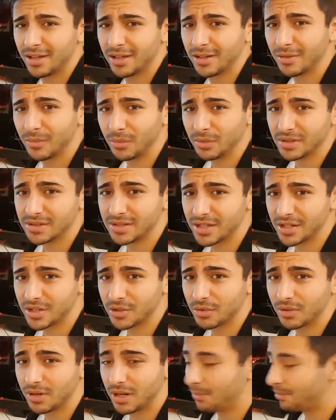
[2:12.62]
when this thing
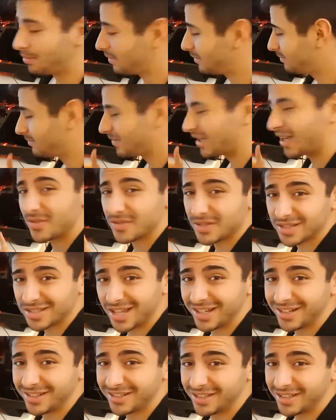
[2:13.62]
showed up, I was
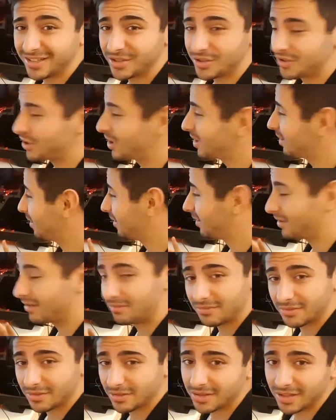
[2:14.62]
excited
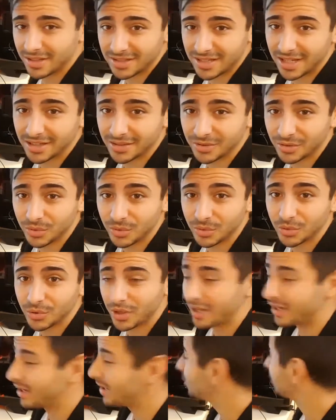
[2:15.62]
to try
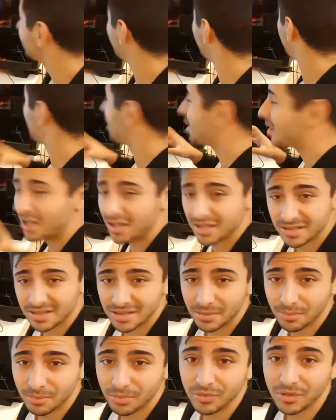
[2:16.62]
it out.
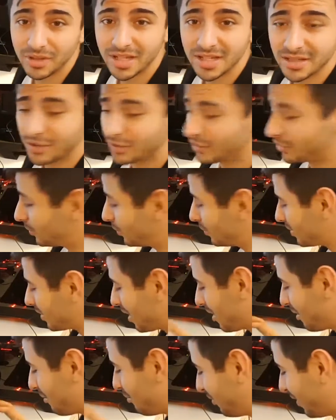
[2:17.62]
Simple, easy to use,
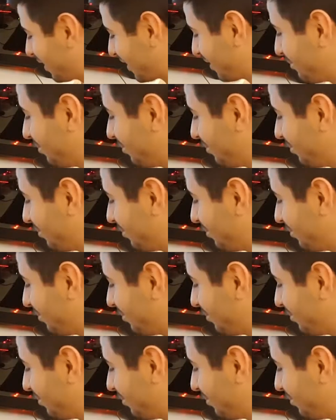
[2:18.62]
plug and